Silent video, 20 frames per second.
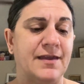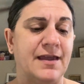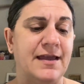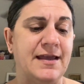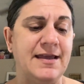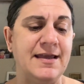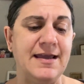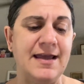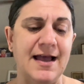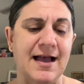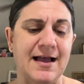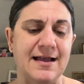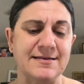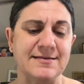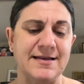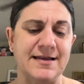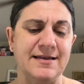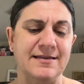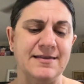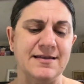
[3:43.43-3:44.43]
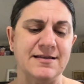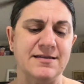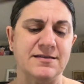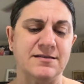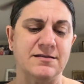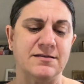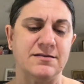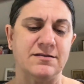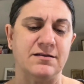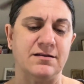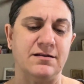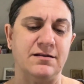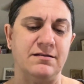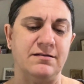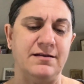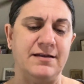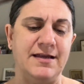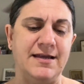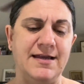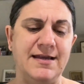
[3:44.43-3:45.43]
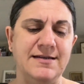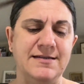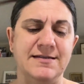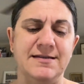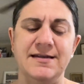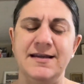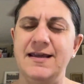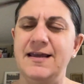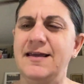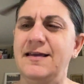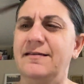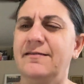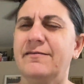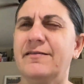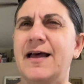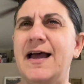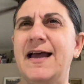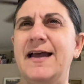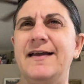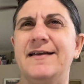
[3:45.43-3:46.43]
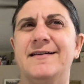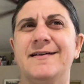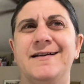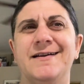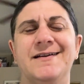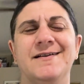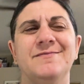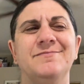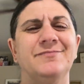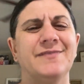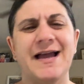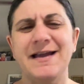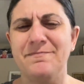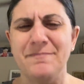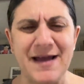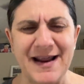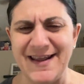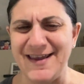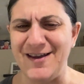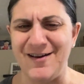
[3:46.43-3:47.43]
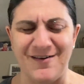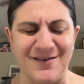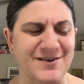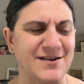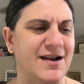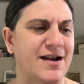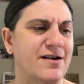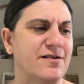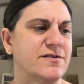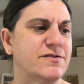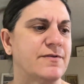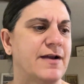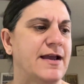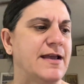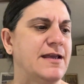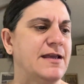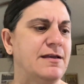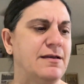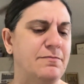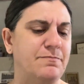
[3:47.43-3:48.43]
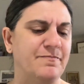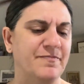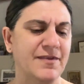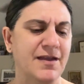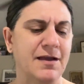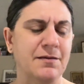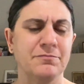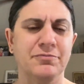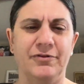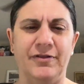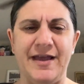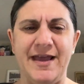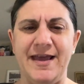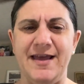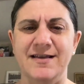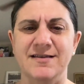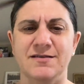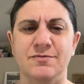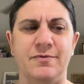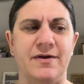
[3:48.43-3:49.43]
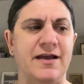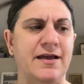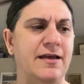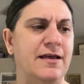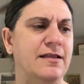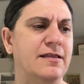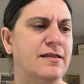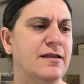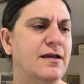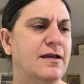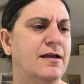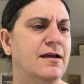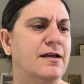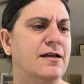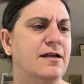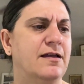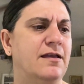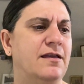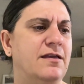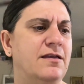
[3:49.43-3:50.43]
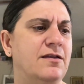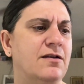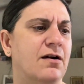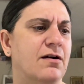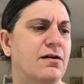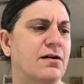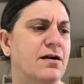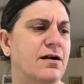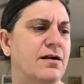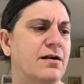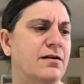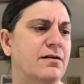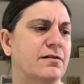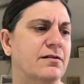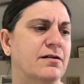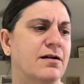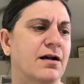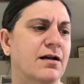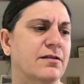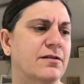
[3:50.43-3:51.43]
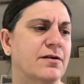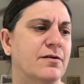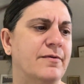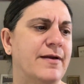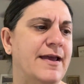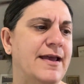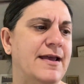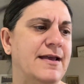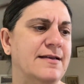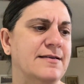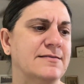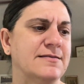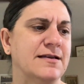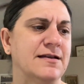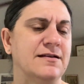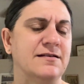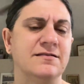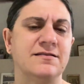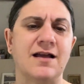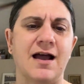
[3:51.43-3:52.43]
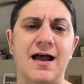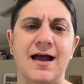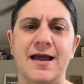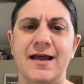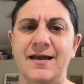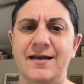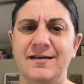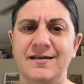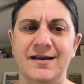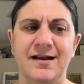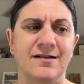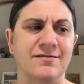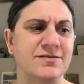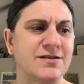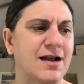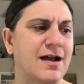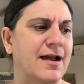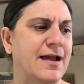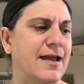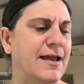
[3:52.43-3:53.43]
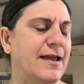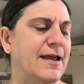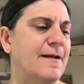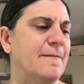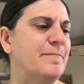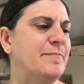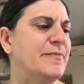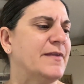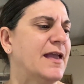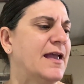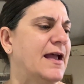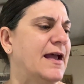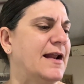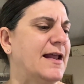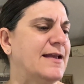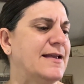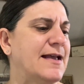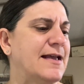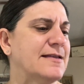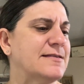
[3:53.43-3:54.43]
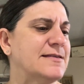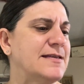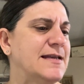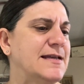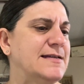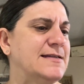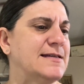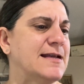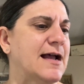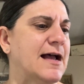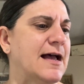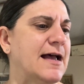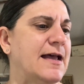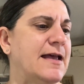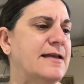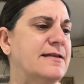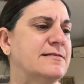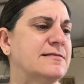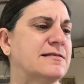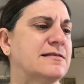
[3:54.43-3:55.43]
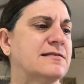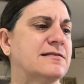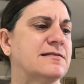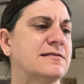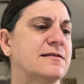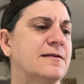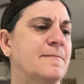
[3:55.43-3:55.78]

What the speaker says: he has this, he like many yarn dyers, right? He plays with yarn colorways and dyeing it. And I guess he dyes